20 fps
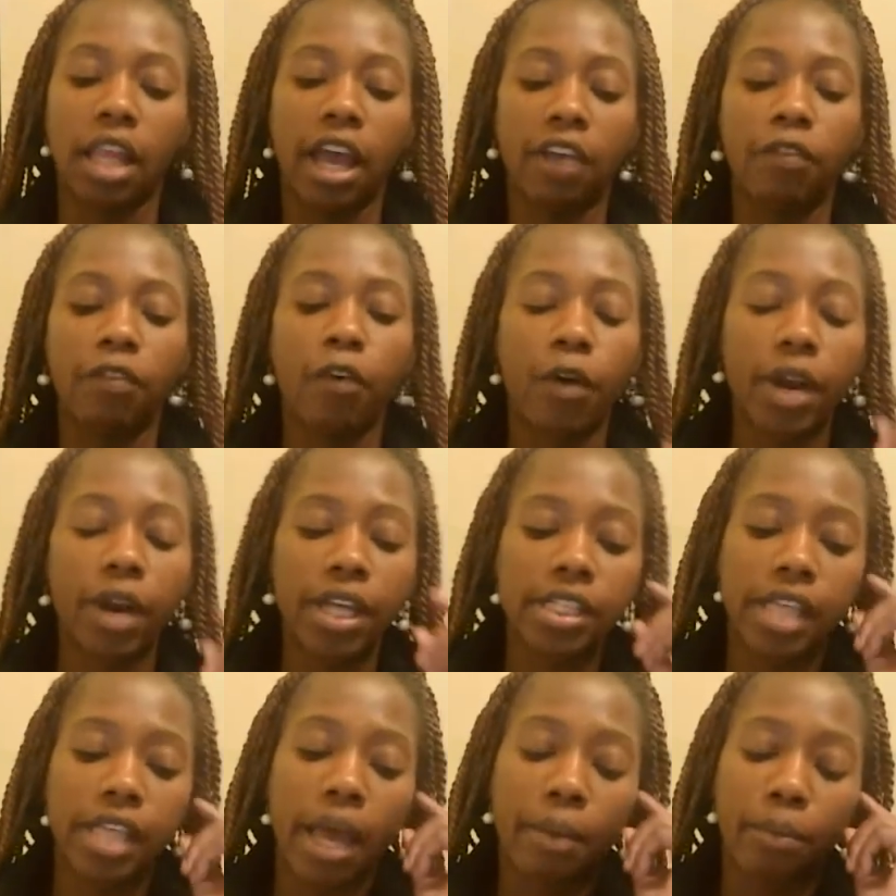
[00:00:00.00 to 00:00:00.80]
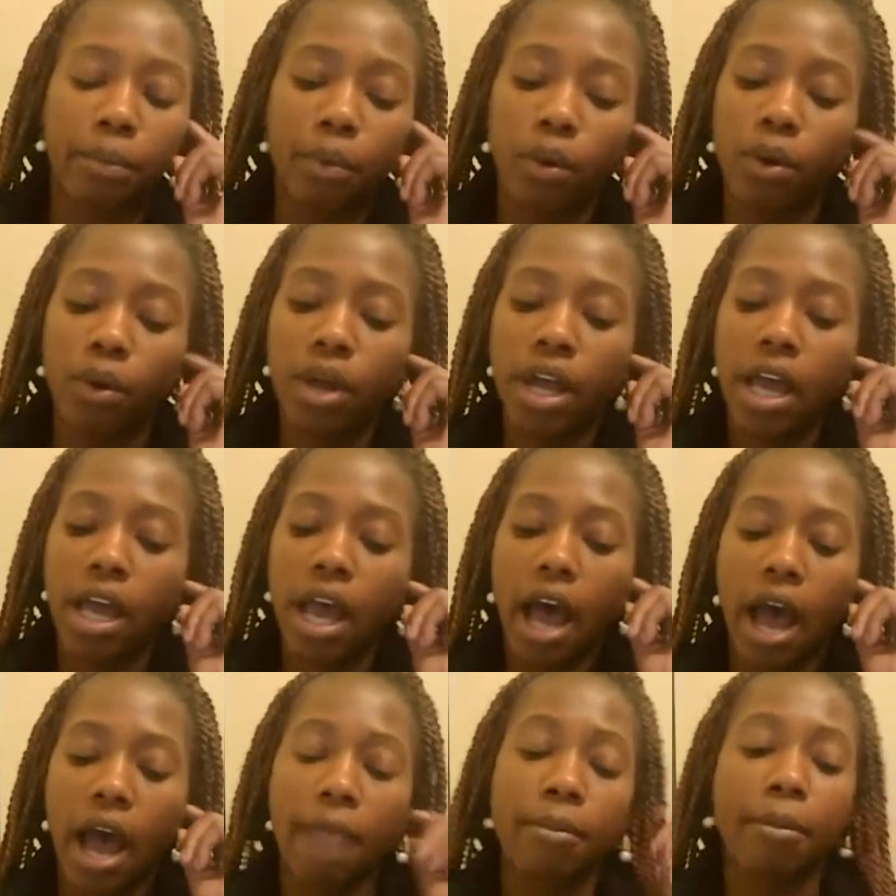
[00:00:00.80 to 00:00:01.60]
Like, for example,
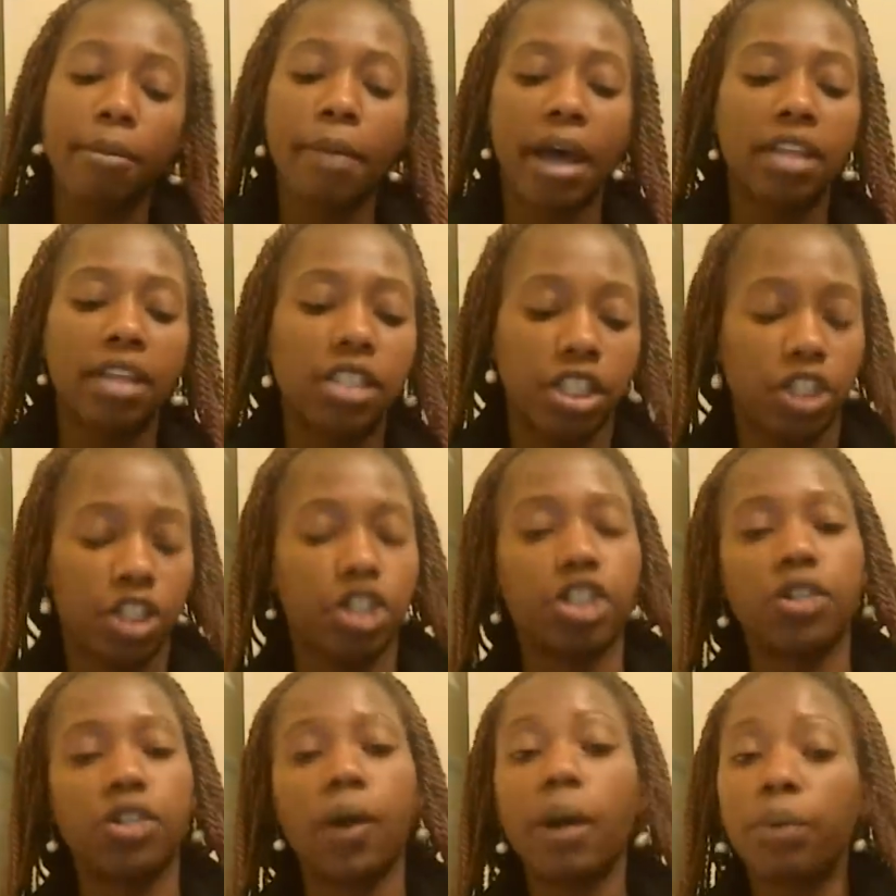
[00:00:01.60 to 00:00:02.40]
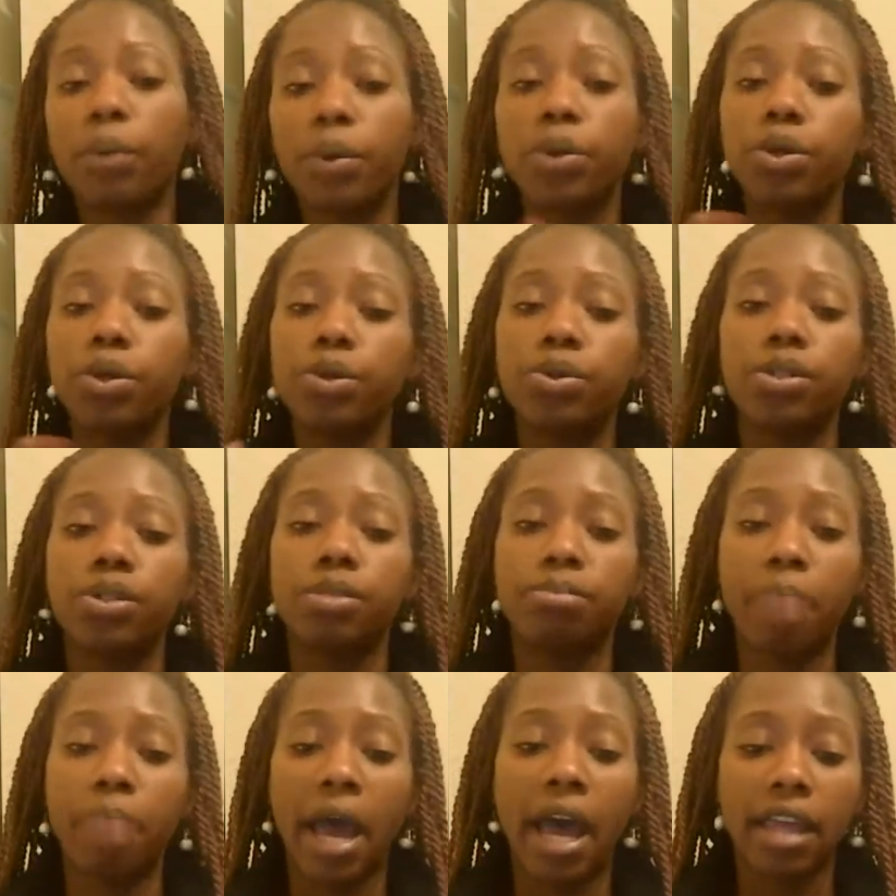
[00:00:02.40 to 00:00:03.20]
I'm a math teacher, so I will
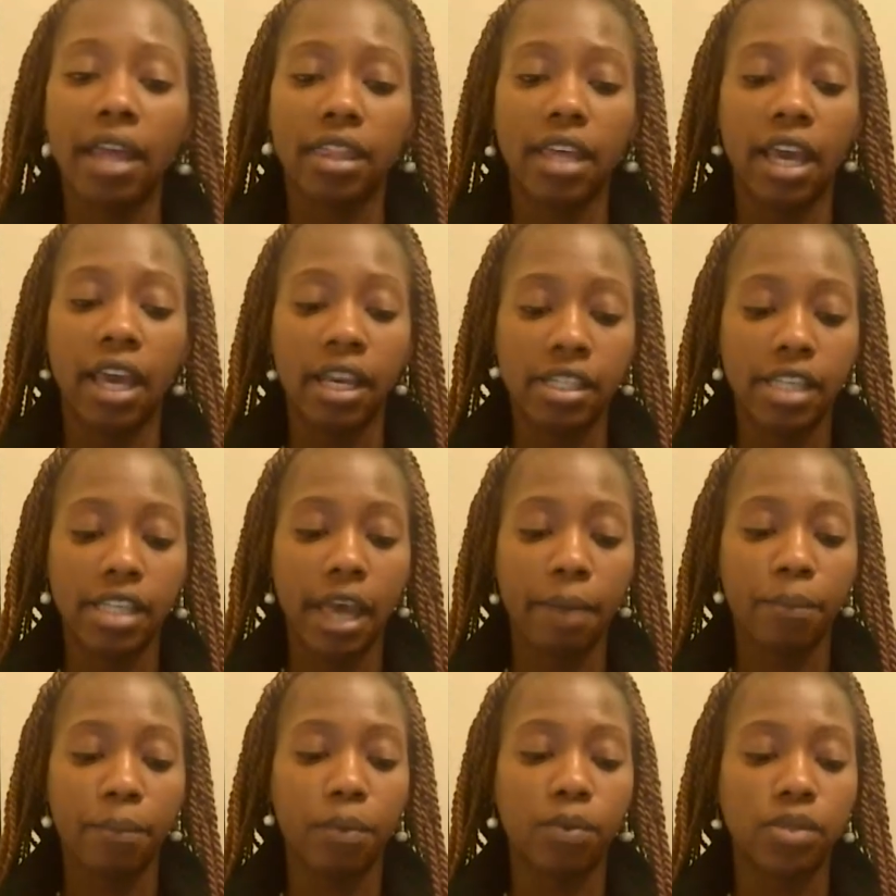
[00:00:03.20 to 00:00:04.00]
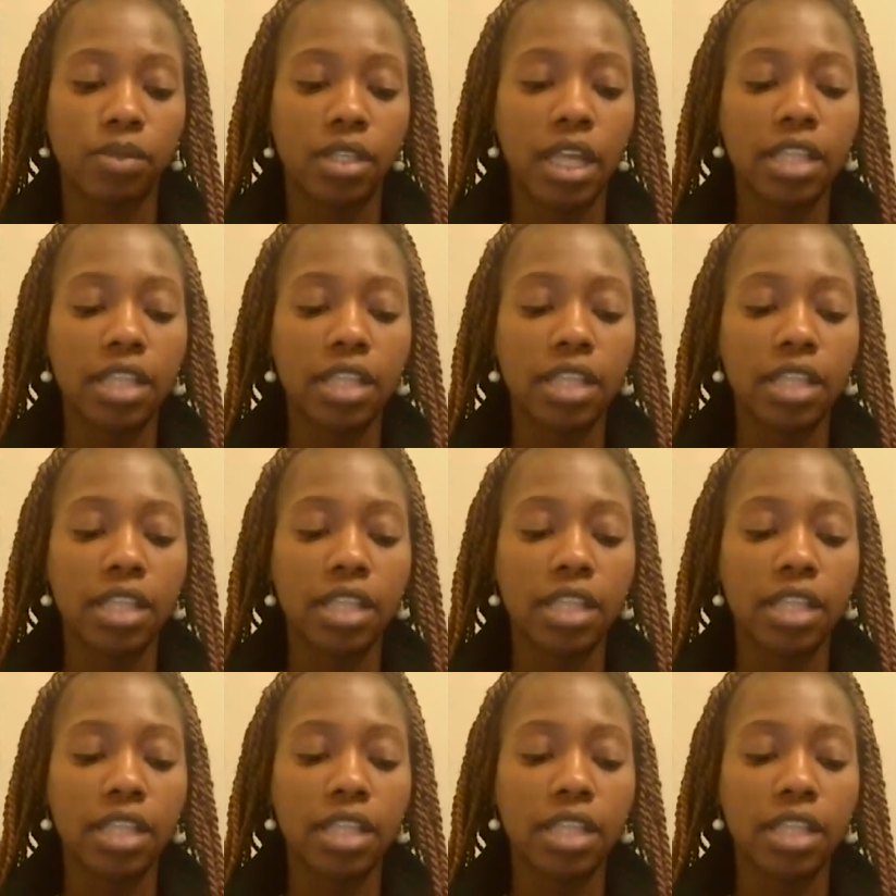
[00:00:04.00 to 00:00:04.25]
use math examples.